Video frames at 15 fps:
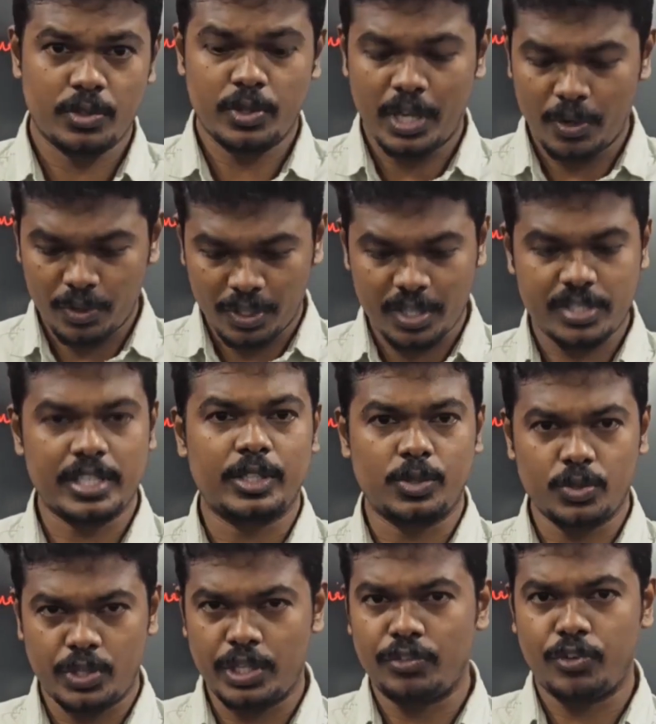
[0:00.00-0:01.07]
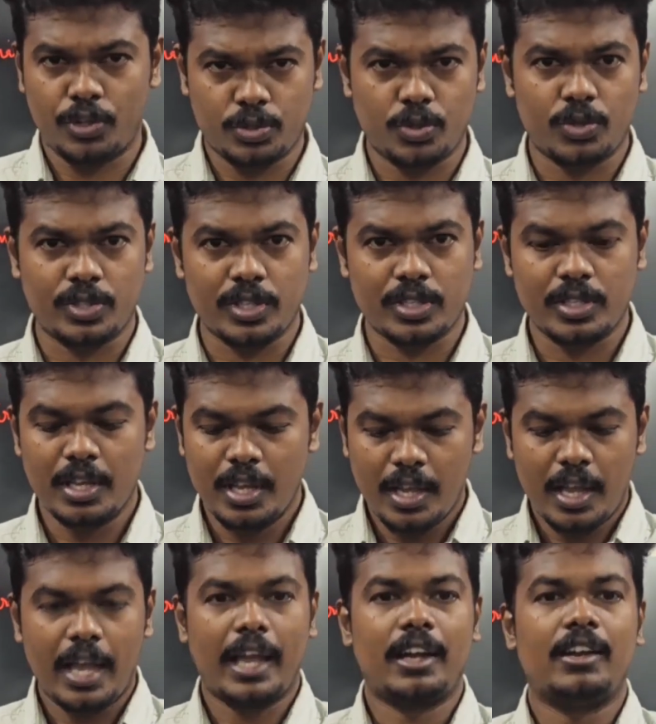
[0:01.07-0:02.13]
You have to restrict to 3-4 sources
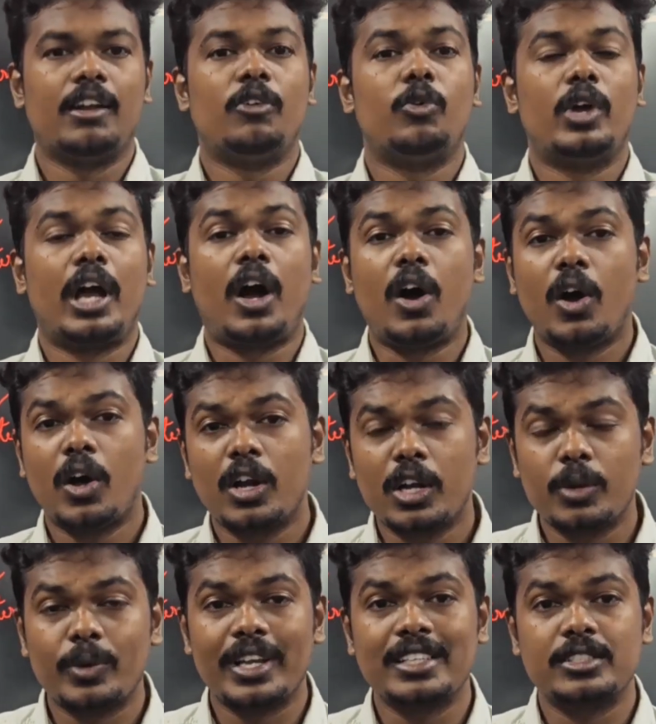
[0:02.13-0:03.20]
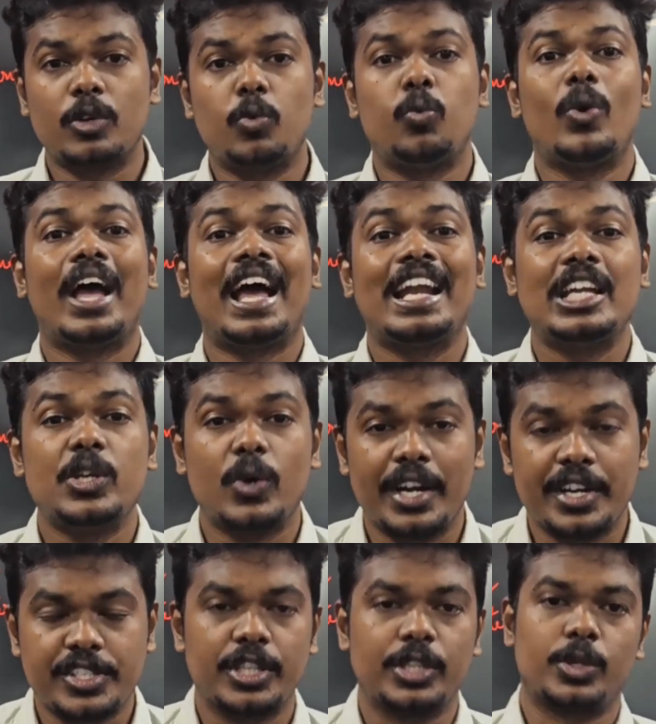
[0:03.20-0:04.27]
and always value
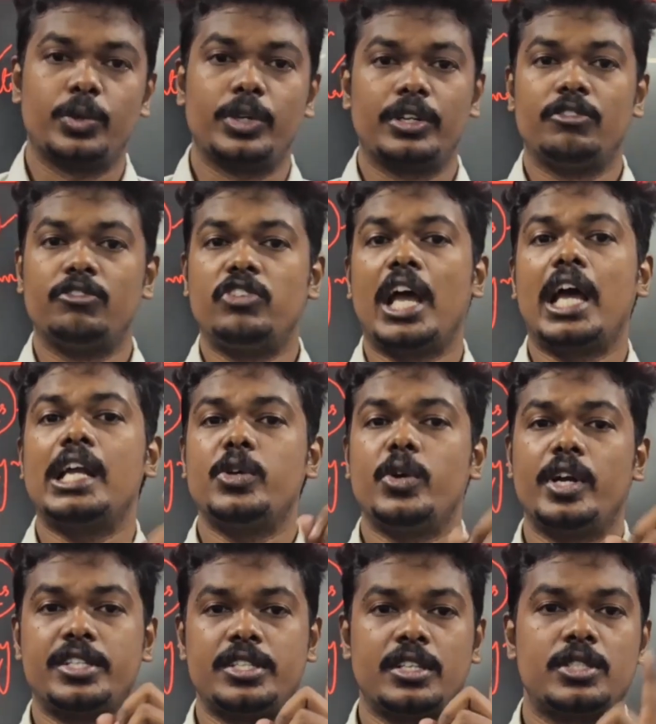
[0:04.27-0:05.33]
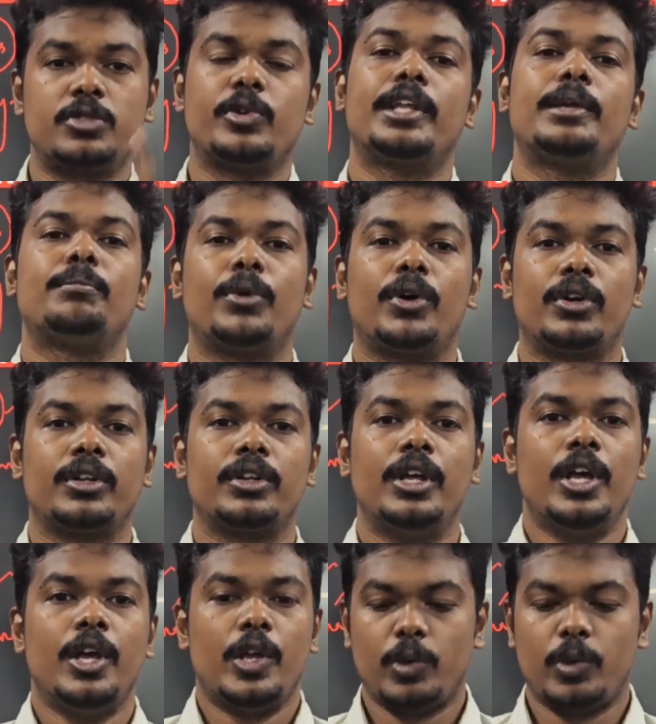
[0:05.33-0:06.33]
addition to it. Value addition is very important.